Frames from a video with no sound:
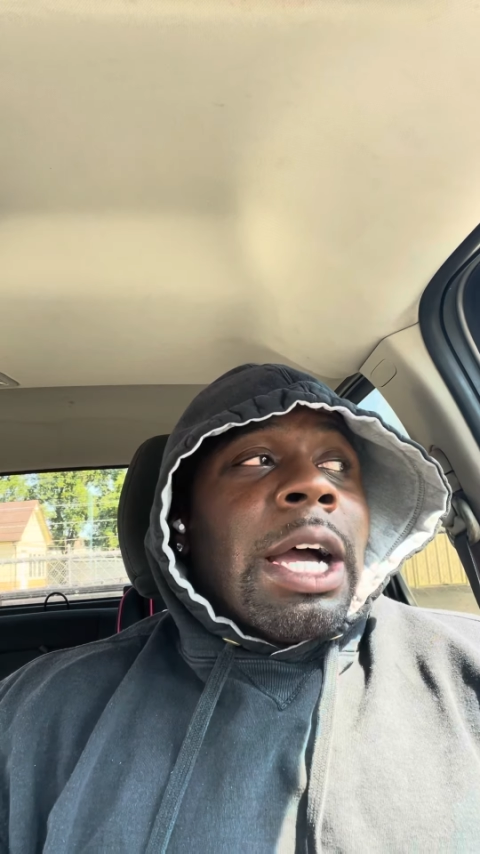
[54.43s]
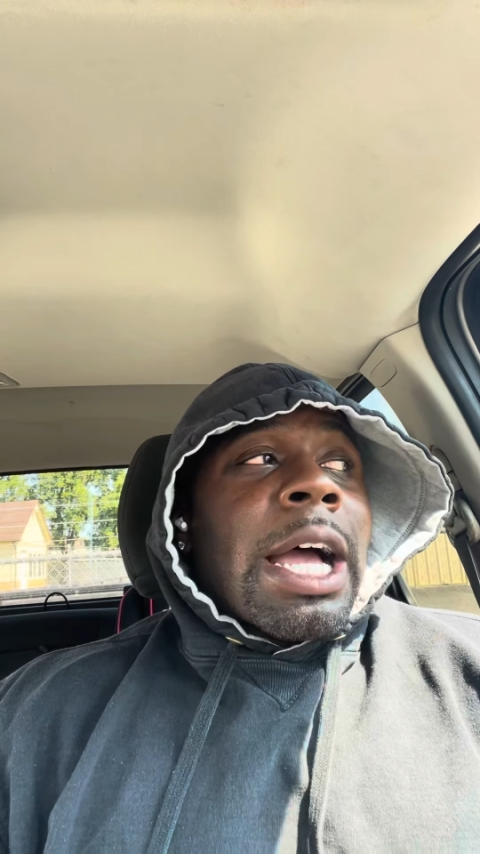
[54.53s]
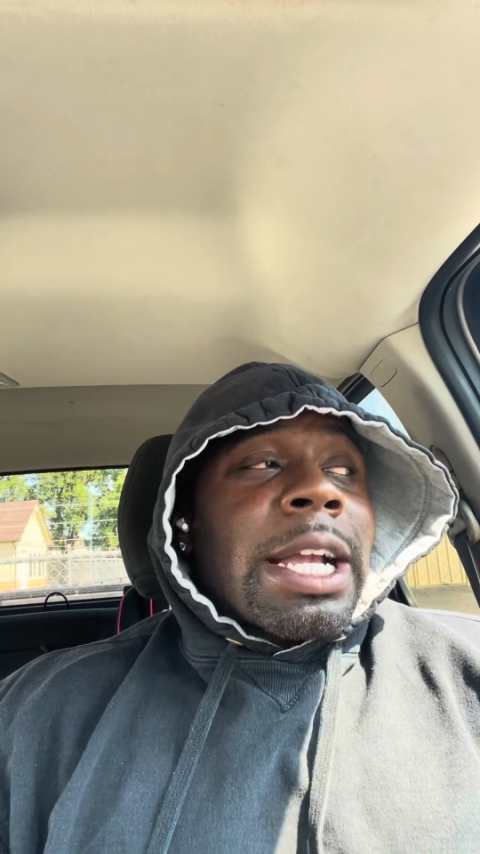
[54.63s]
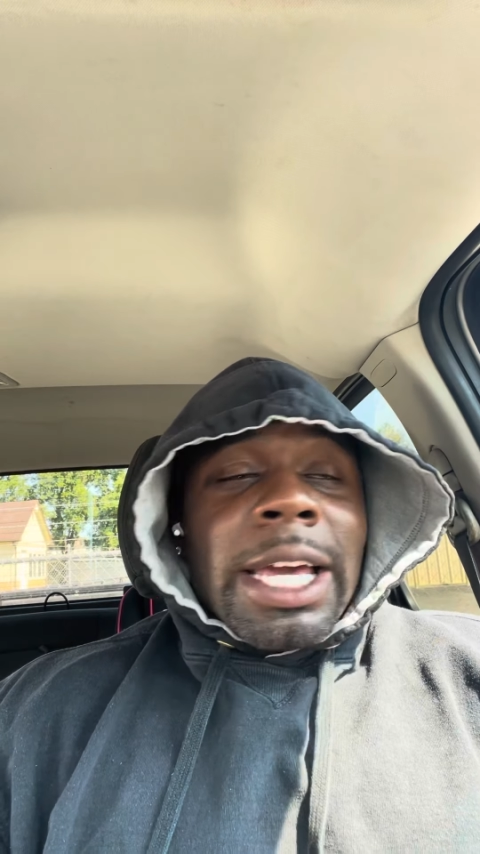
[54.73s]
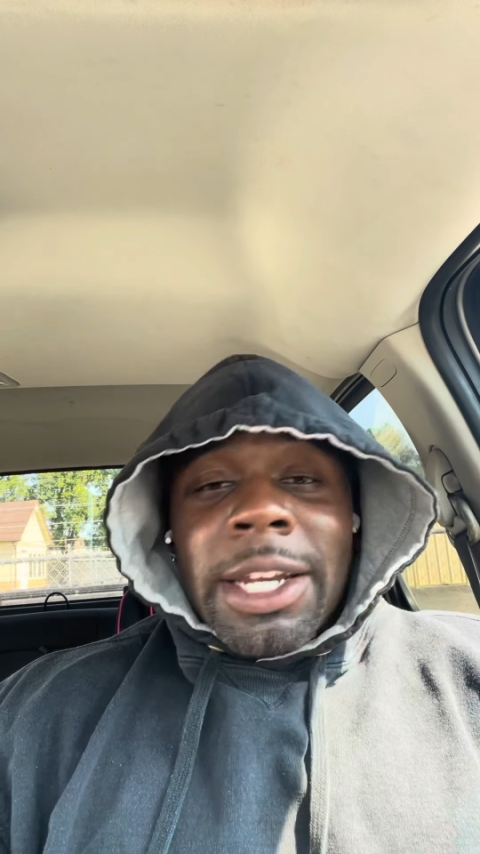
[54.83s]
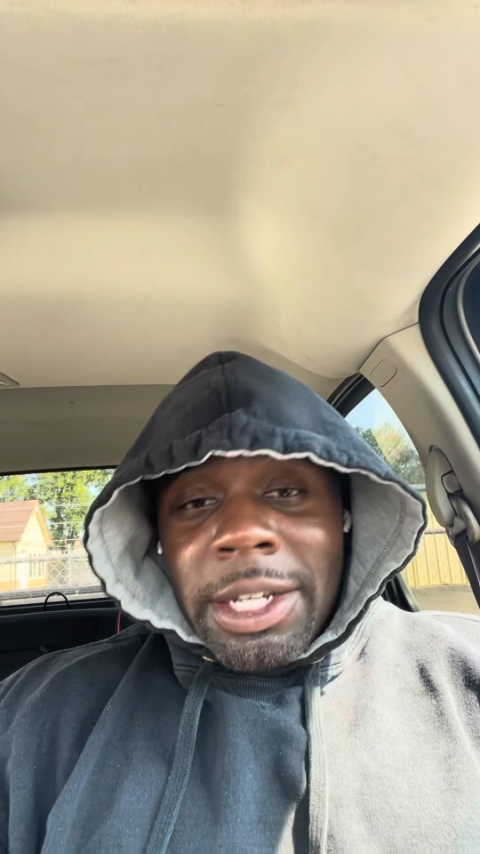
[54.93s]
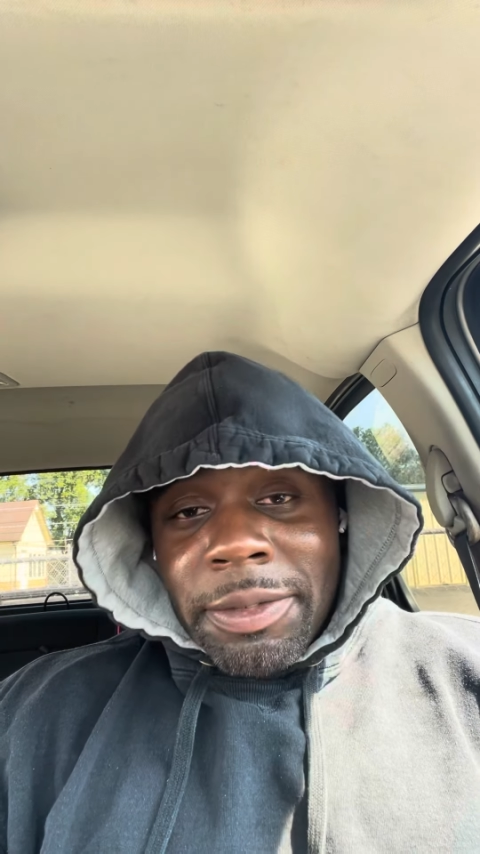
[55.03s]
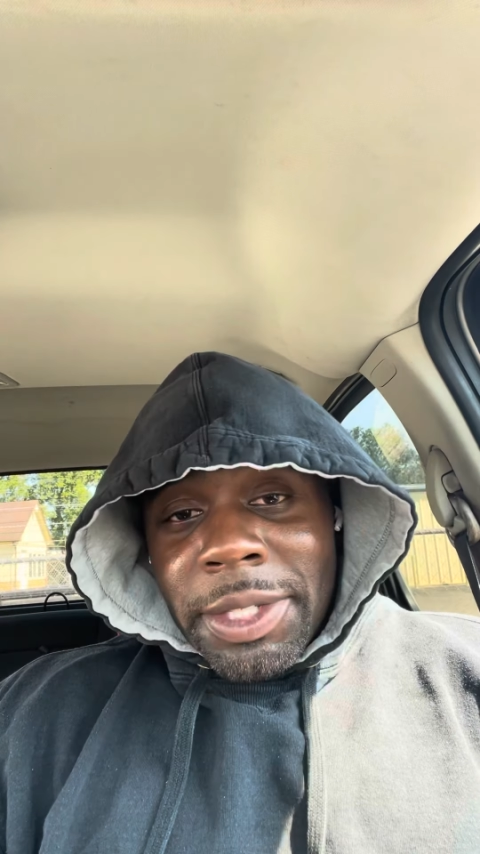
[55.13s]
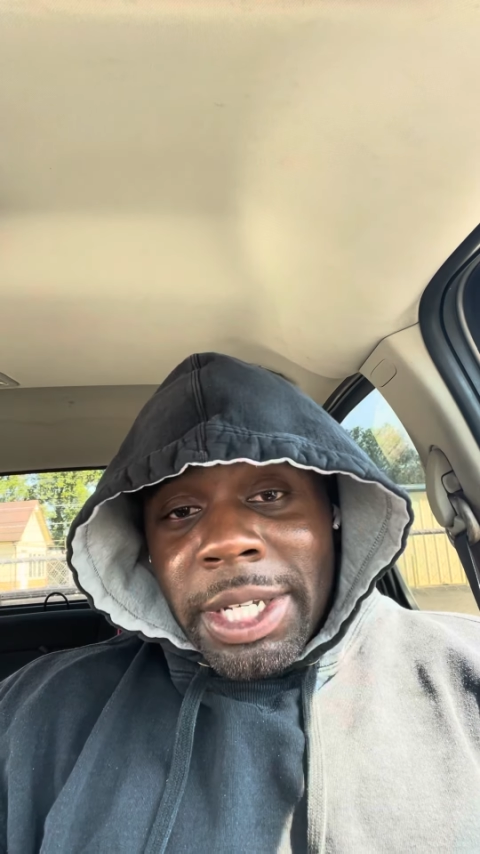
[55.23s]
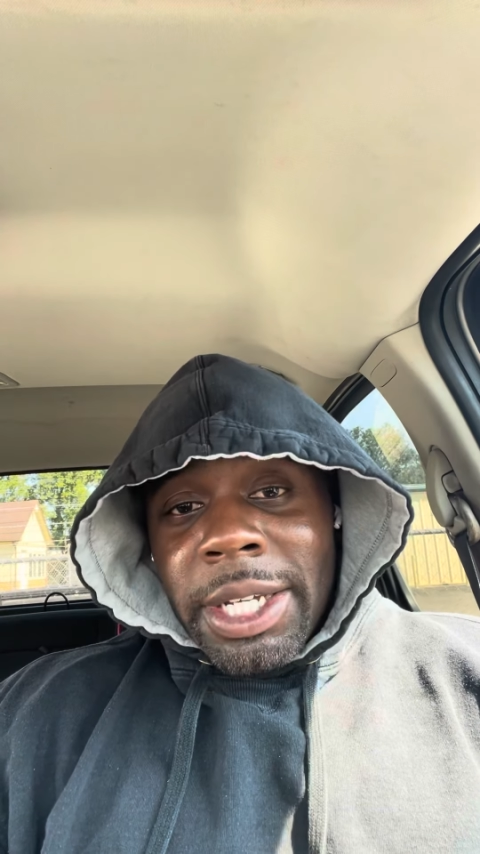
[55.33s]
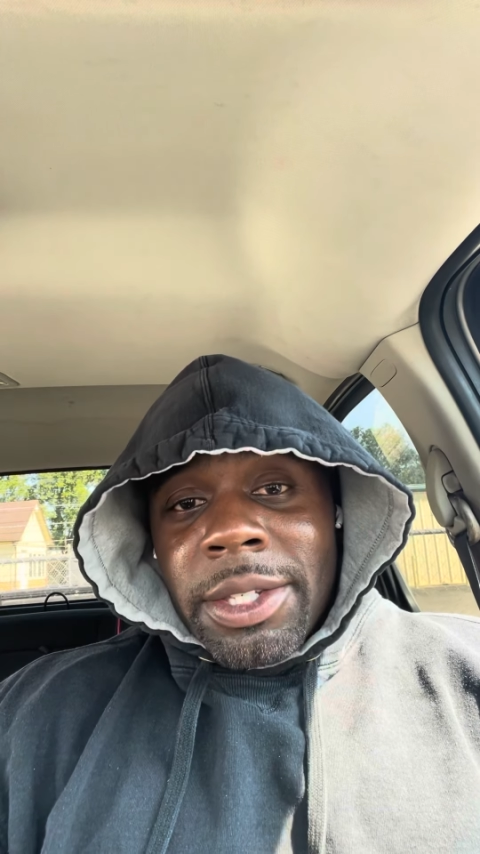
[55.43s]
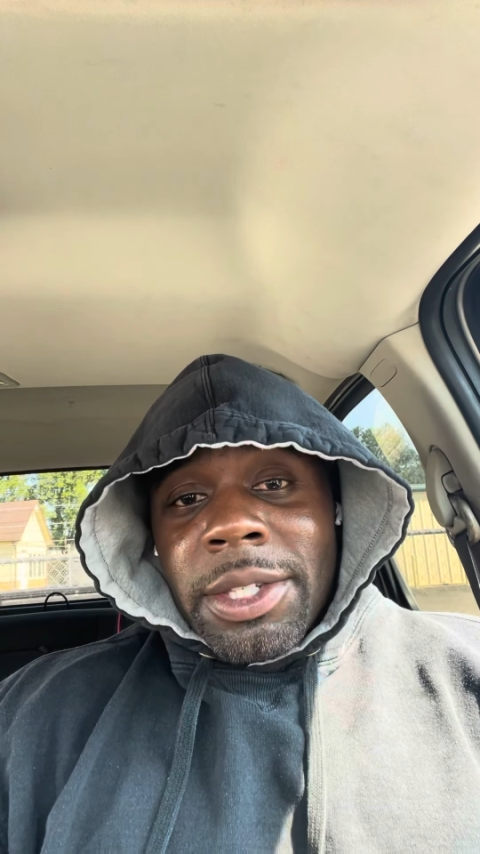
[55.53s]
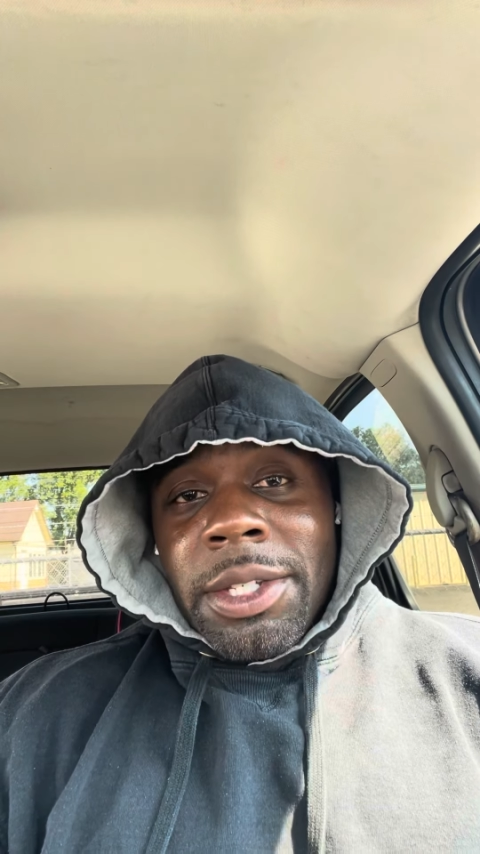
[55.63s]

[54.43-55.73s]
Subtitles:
I got enough studs,